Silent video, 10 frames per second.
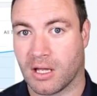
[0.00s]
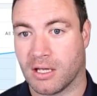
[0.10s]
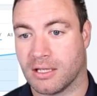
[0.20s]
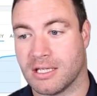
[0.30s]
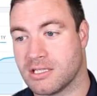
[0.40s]

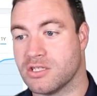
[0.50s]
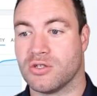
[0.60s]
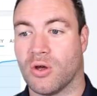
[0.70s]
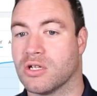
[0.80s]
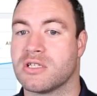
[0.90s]
This is
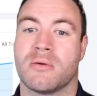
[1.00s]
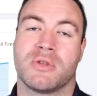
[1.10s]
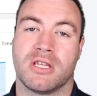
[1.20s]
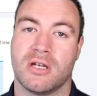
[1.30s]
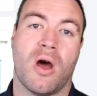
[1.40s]
not
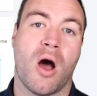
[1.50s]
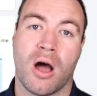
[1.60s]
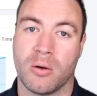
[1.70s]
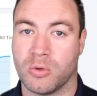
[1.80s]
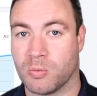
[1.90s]
something that I
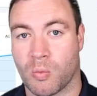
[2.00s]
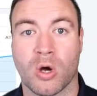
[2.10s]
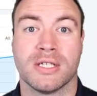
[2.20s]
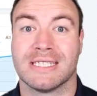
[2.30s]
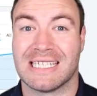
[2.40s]
would
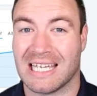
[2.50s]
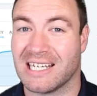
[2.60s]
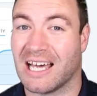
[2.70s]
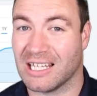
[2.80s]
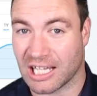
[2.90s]
want to get
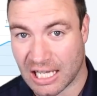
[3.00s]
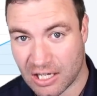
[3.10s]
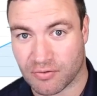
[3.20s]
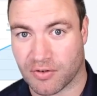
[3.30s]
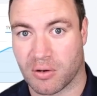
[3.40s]
a link
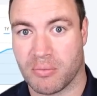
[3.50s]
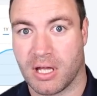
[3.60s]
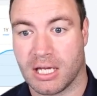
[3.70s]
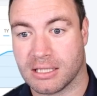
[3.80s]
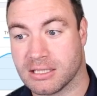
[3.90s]
from.
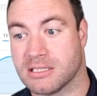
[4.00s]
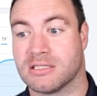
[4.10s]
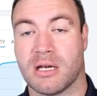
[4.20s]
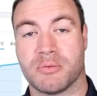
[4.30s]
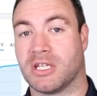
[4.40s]
This is
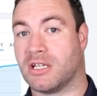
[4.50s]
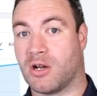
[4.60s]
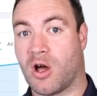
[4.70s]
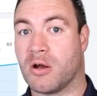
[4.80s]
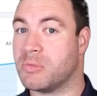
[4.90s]
something that
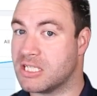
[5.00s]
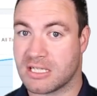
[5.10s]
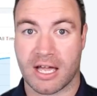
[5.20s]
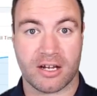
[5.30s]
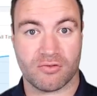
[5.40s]
I'd be
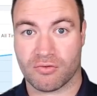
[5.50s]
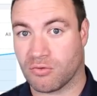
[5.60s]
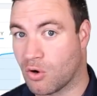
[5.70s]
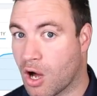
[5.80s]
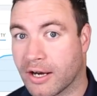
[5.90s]
staying
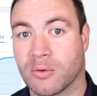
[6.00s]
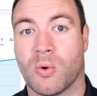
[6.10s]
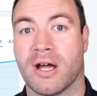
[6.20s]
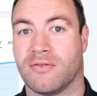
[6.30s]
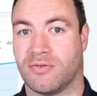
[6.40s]
right
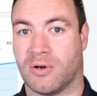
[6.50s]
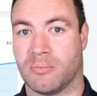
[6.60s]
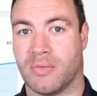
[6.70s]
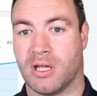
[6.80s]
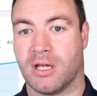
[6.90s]
away from,
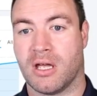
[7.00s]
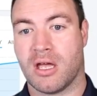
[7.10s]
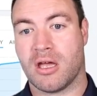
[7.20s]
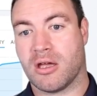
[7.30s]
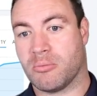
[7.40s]

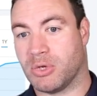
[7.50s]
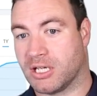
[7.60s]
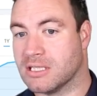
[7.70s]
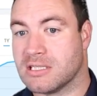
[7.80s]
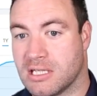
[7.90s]

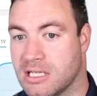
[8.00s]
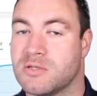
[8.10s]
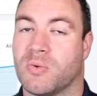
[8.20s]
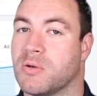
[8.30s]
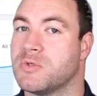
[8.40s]
because this
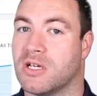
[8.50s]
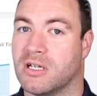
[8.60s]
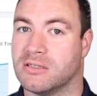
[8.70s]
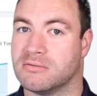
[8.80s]
website,